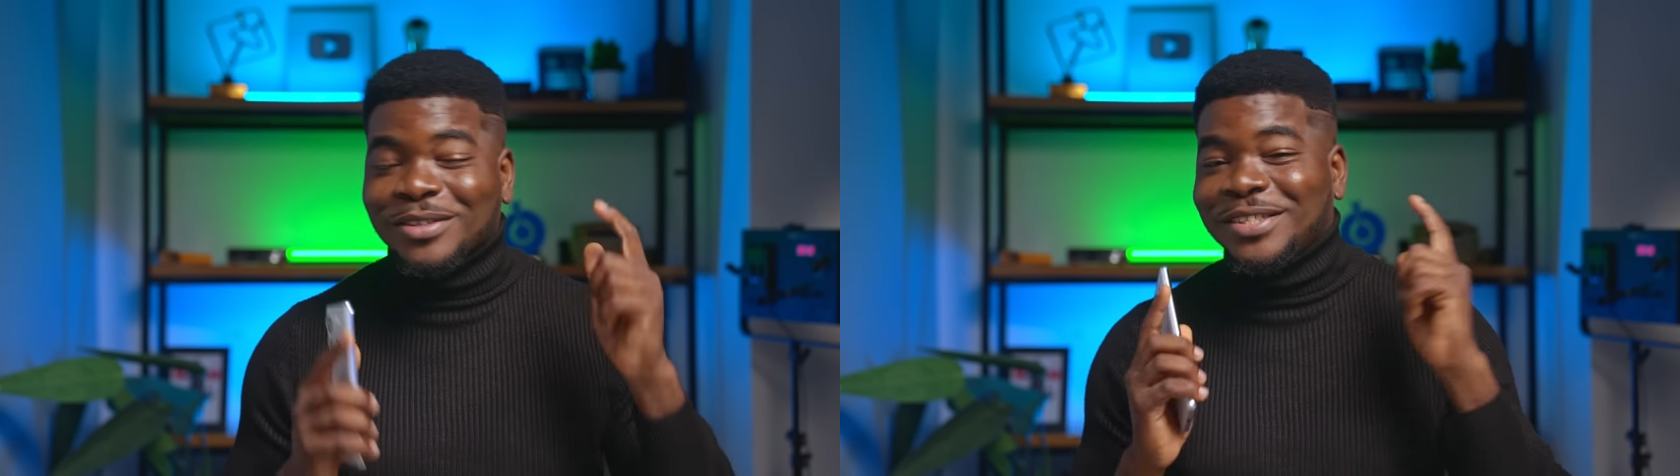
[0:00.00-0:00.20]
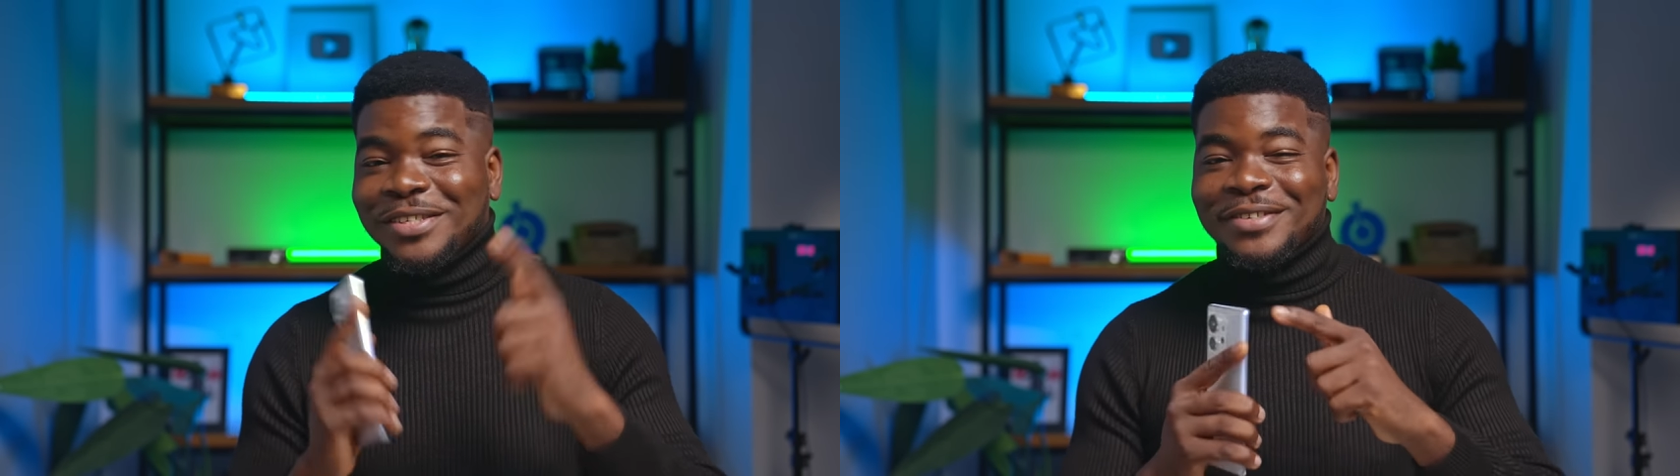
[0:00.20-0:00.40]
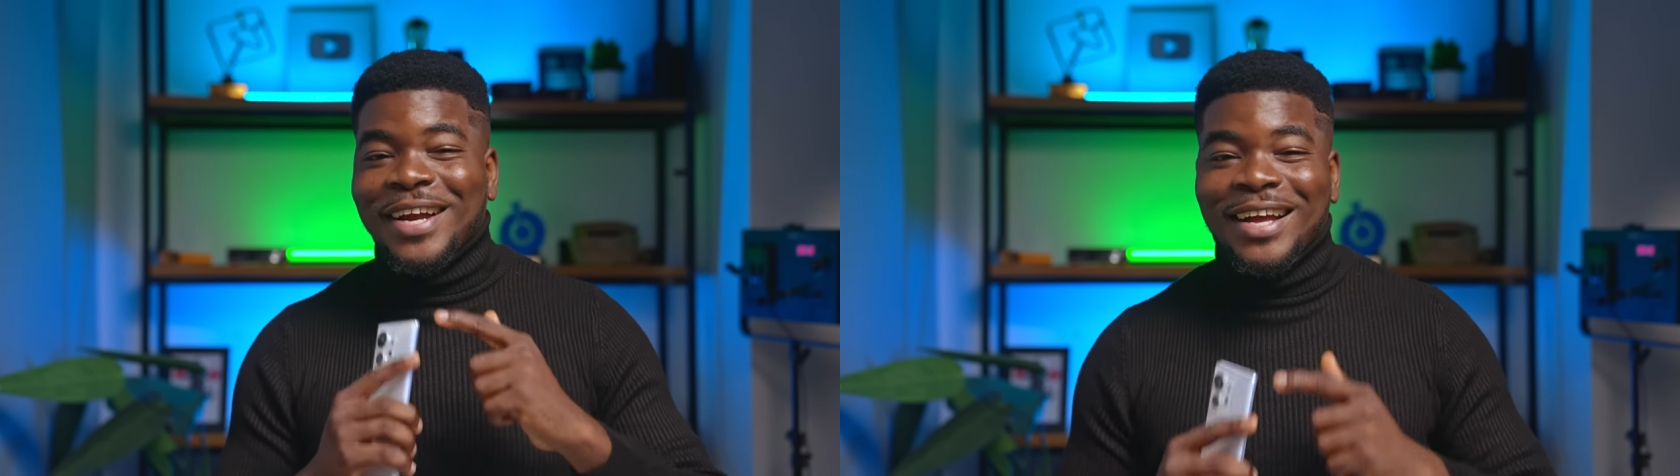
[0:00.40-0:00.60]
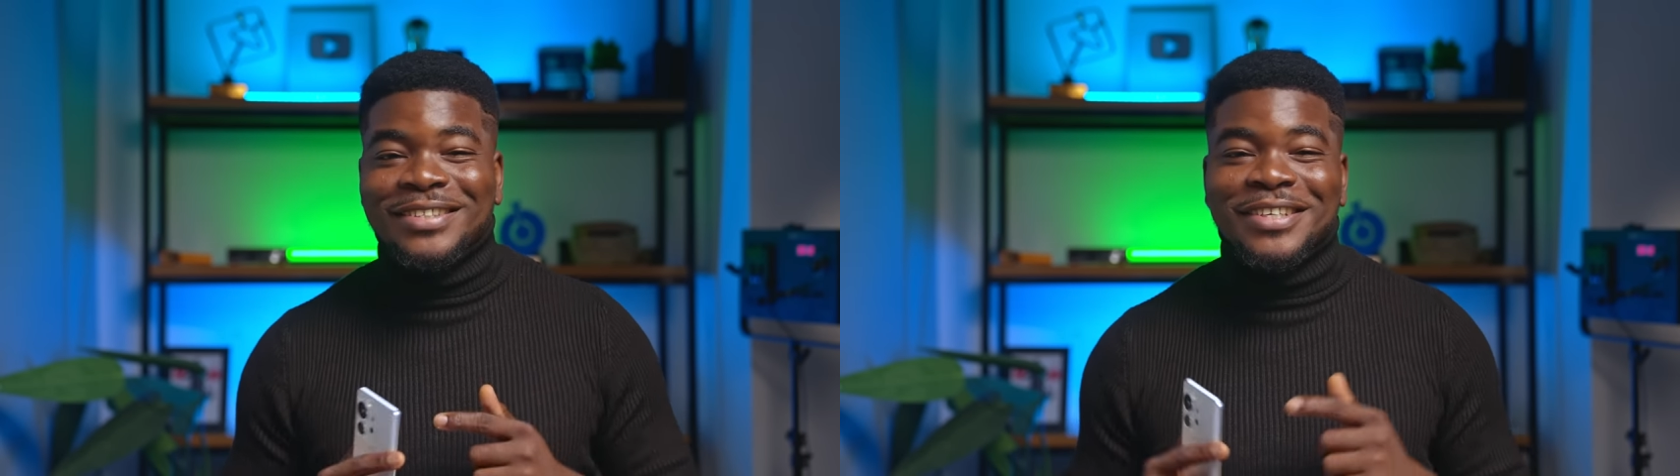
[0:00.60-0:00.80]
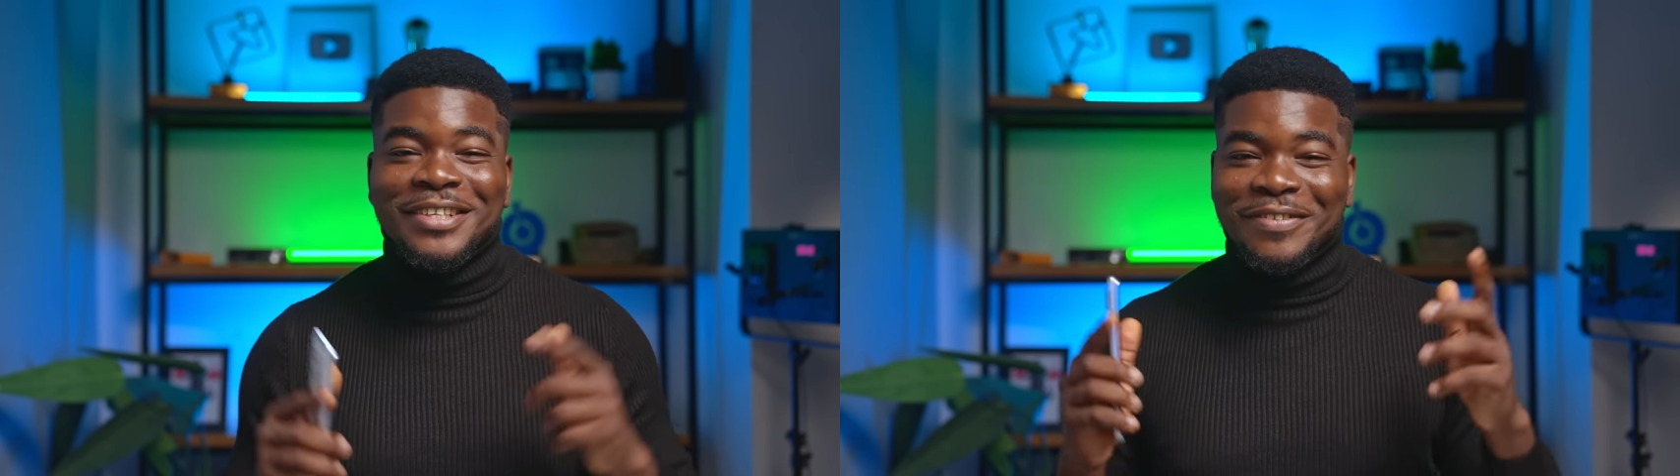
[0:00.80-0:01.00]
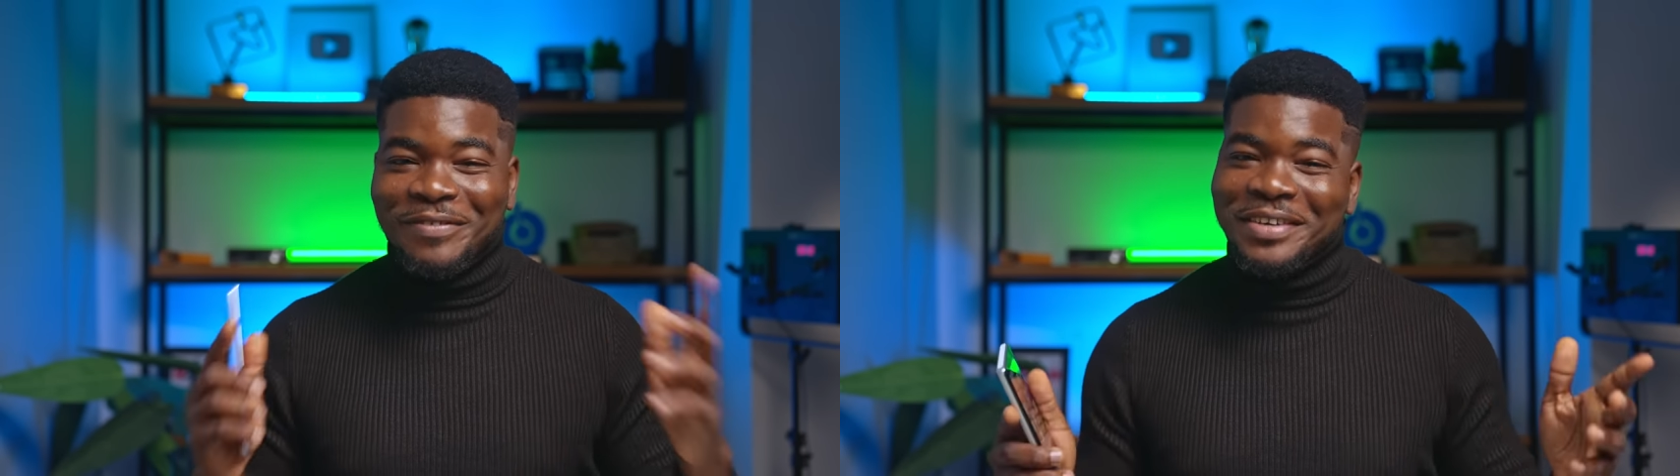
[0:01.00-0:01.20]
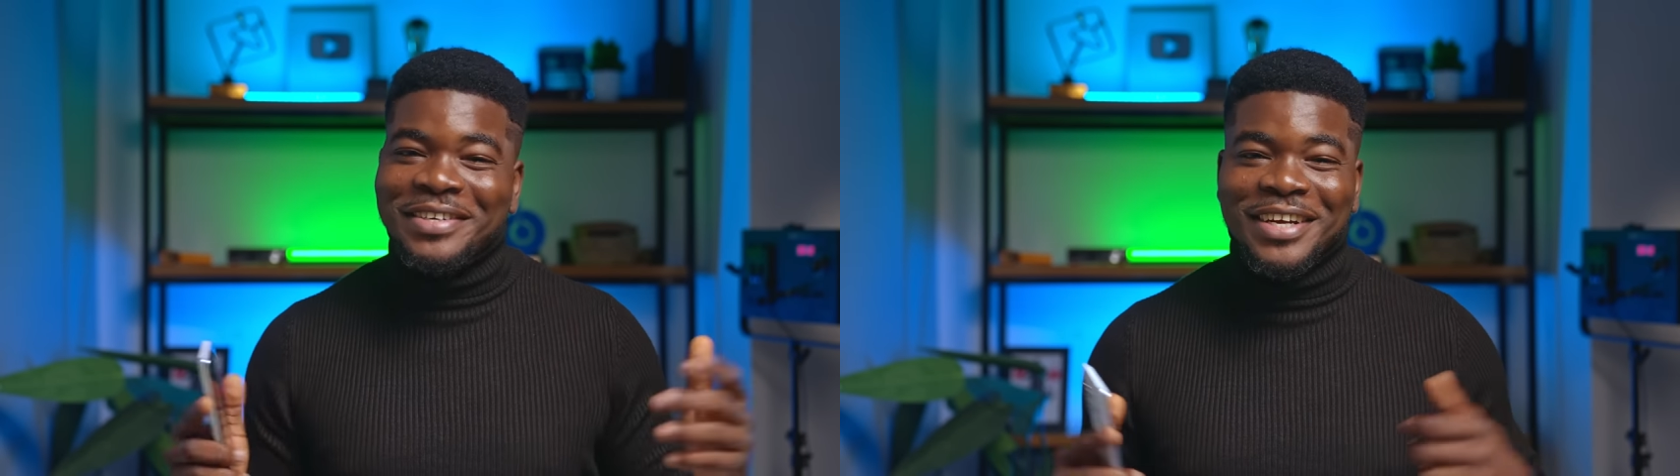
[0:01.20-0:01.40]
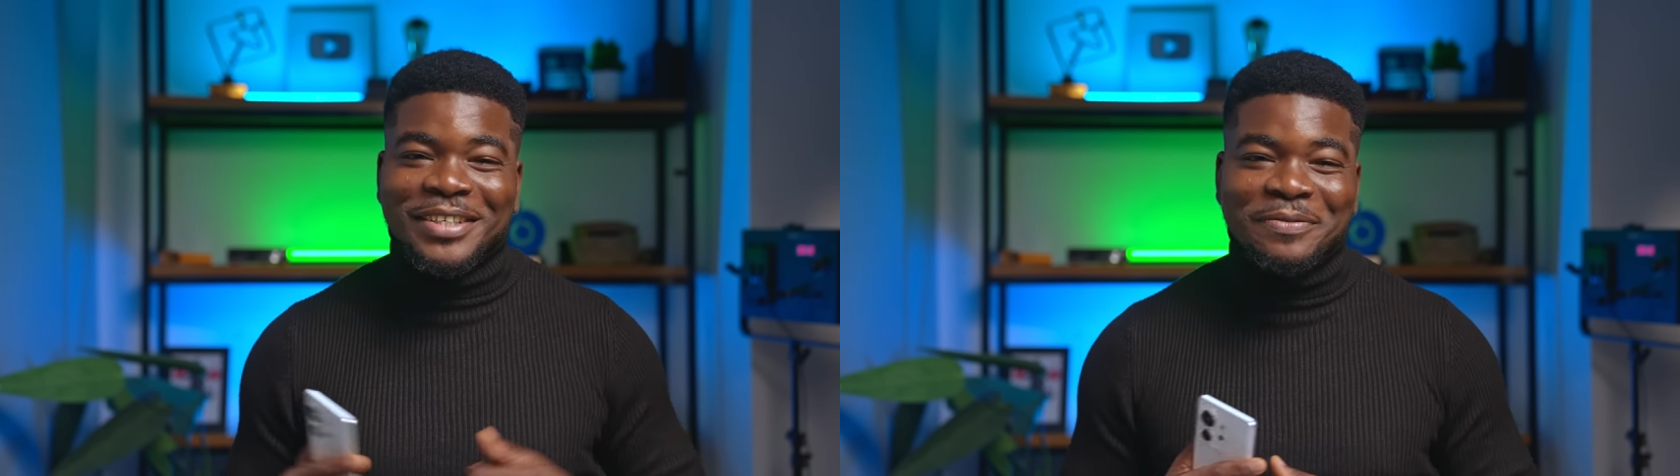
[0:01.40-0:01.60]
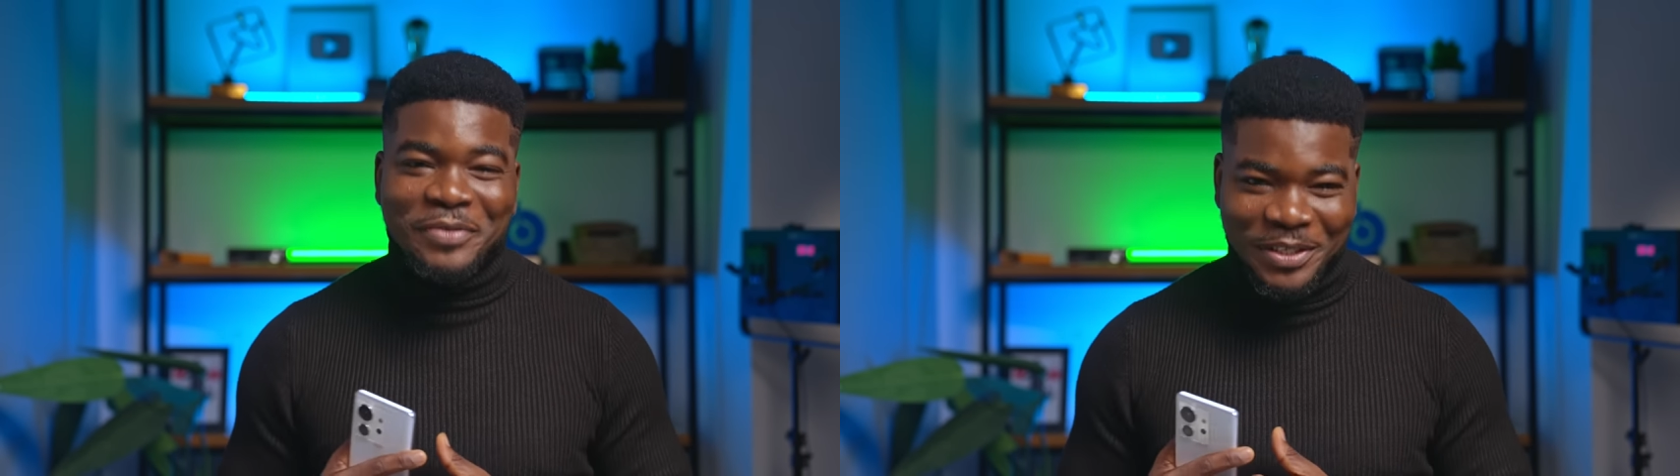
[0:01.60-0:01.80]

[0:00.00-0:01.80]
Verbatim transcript: I'll see you guys in the very next